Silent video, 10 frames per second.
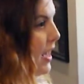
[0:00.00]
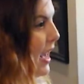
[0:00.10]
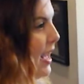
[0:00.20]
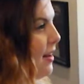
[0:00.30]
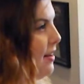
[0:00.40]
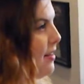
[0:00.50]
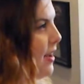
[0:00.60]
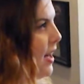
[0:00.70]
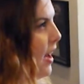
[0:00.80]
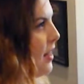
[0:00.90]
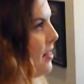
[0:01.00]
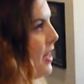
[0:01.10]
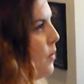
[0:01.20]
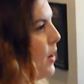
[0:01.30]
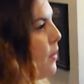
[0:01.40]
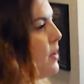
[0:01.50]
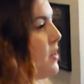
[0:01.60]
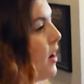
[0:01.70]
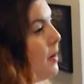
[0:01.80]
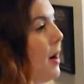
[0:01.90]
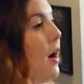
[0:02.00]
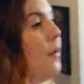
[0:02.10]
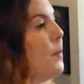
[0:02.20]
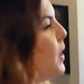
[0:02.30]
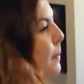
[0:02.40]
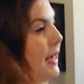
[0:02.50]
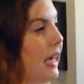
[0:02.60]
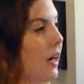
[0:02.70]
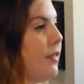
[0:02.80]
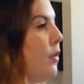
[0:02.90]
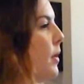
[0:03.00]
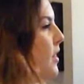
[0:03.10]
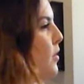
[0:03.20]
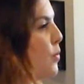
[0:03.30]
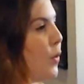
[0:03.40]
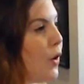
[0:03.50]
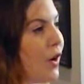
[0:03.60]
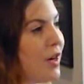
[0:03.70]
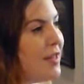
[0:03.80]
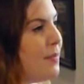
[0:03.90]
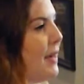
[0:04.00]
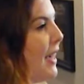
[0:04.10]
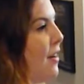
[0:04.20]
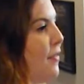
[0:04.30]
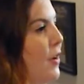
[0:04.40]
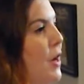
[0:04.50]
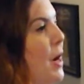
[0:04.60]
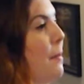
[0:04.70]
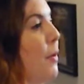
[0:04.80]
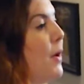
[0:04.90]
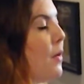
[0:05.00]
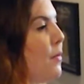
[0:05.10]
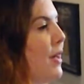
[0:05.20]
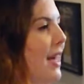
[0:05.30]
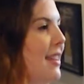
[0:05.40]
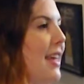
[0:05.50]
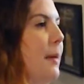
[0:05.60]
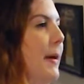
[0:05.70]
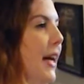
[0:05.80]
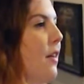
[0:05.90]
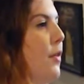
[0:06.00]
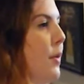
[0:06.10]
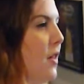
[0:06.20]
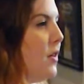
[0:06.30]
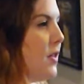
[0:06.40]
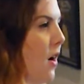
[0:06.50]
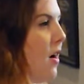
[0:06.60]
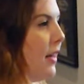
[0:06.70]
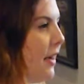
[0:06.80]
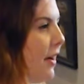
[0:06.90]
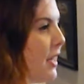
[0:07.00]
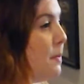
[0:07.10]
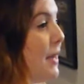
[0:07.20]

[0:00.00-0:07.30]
And I think we always talk about, be careful with your words, be careful, but we don't really think be careful with your song lyrics.